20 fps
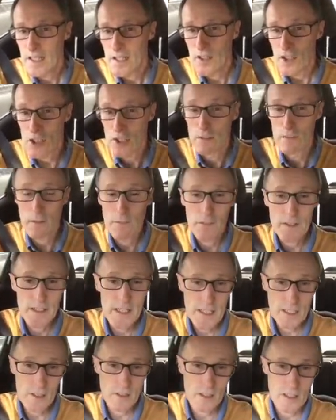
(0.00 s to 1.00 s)
There's another
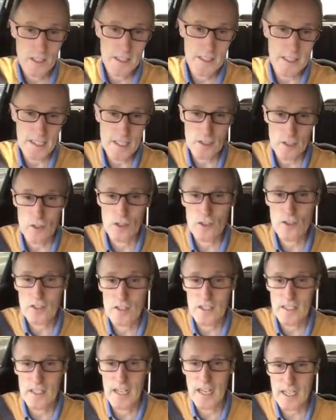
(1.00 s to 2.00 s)
vehicle in the distance.
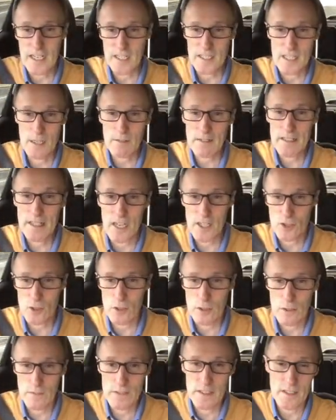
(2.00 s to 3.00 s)
I can see him catching up
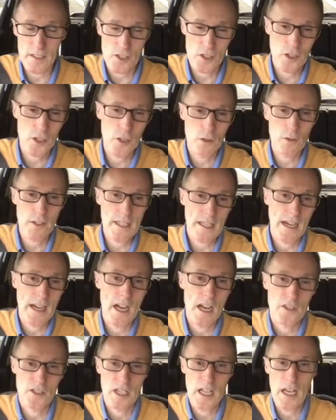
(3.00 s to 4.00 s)
with it. There's two
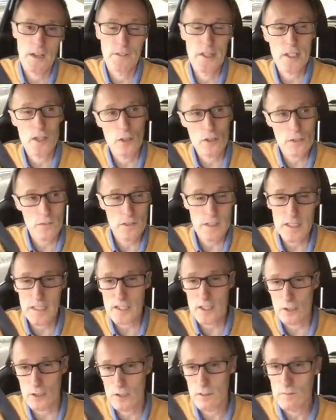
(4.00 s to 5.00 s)
cars and a heavy goods
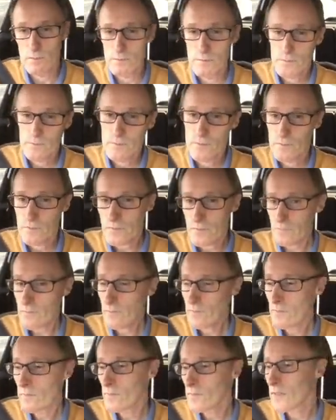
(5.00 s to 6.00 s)
vehicle.
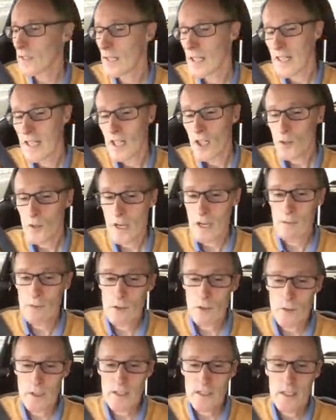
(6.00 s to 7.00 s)
So I'm
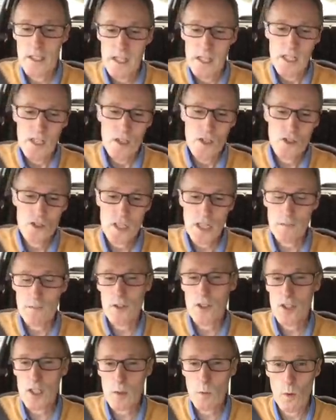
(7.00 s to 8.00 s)
doing
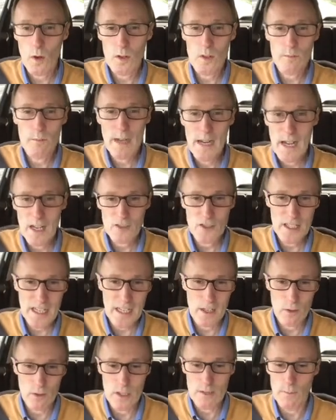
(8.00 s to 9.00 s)
71 miles an
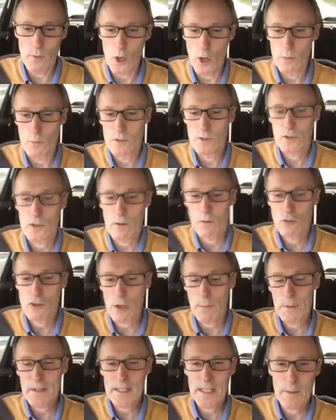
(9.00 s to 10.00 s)
hour at the moment, so I'm
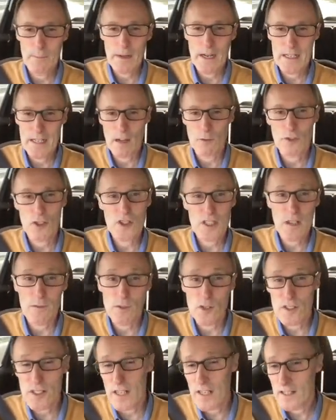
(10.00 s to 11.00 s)
dropping depth back down to
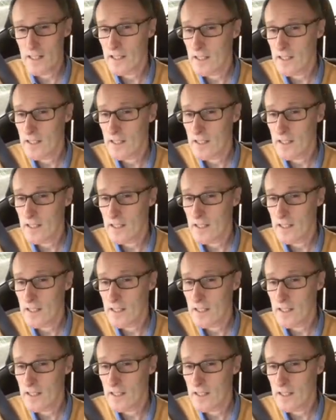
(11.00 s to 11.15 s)
70.